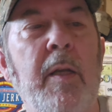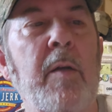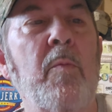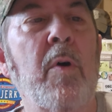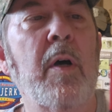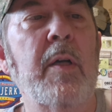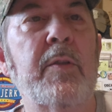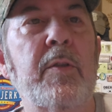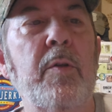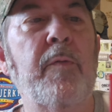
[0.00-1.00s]
and it
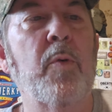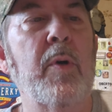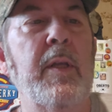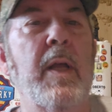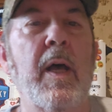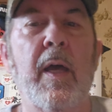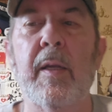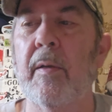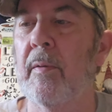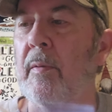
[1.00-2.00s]
was $2.49.